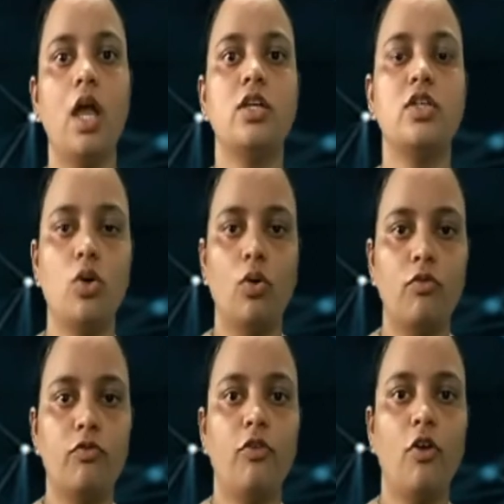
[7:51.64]
so
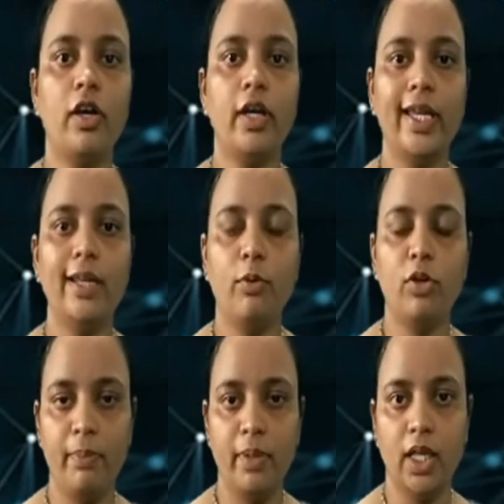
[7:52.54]
for
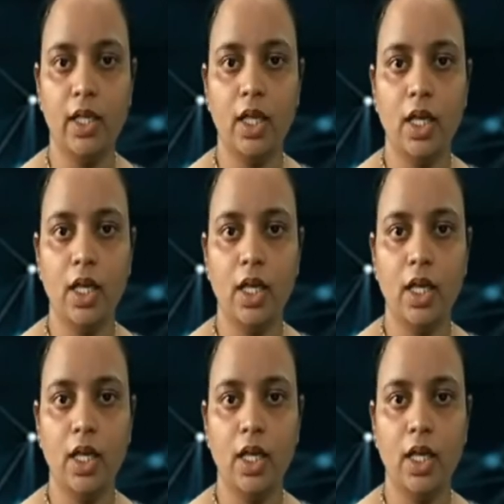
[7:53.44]
input B,